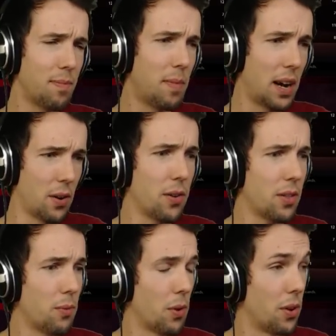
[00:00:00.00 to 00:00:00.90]
I heard
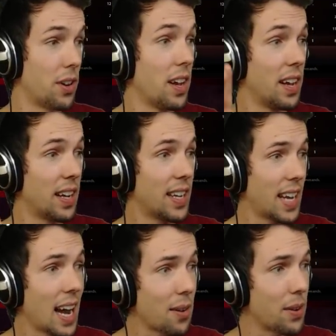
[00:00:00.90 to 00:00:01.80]
the word
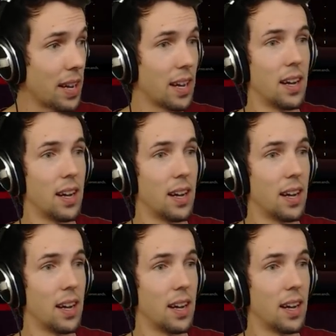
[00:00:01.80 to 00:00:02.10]
carry.